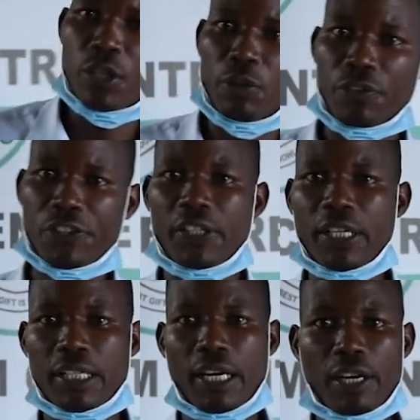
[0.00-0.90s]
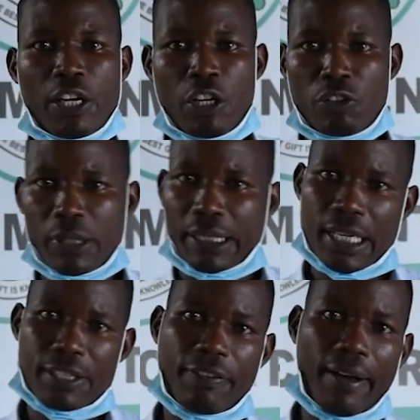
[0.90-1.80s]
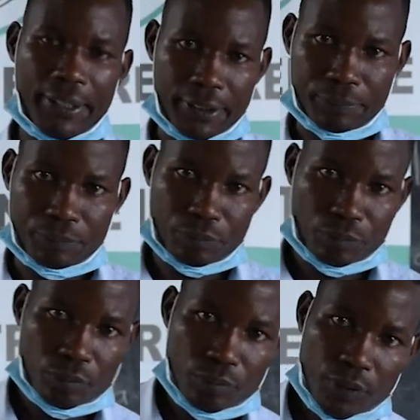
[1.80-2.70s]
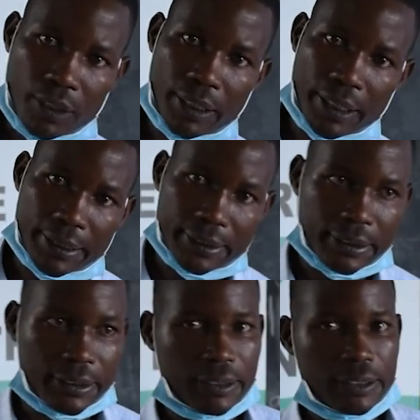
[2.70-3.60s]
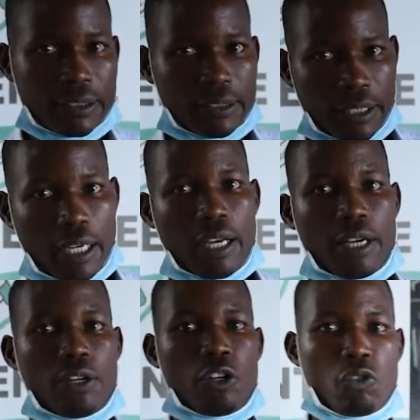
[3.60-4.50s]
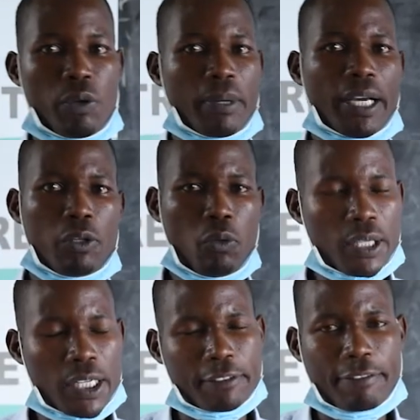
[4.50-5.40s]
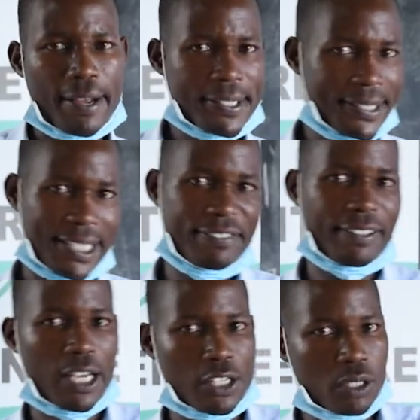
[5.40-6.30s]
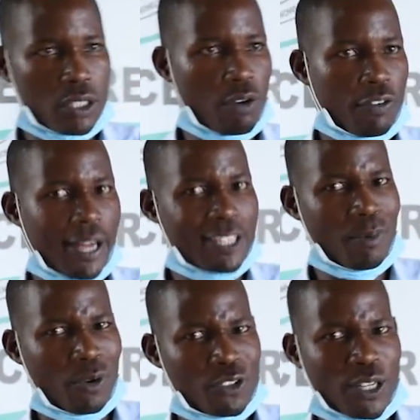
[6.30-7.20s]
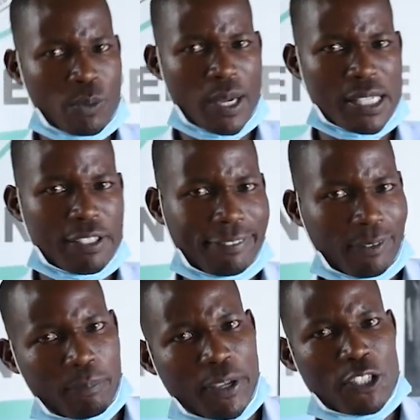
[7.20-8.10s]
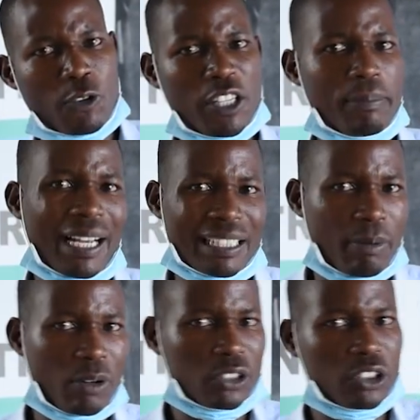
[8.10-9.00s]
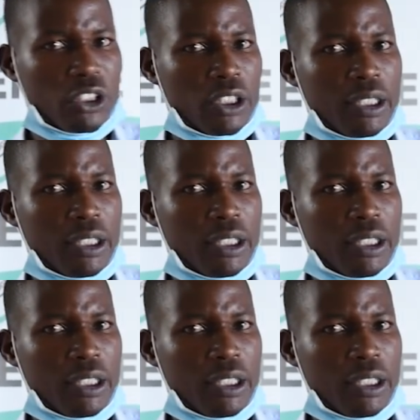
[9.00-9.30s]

today, you've seen that we classified. Yes? Yeah. We made, look at the first classification of animals that was based on the backbone,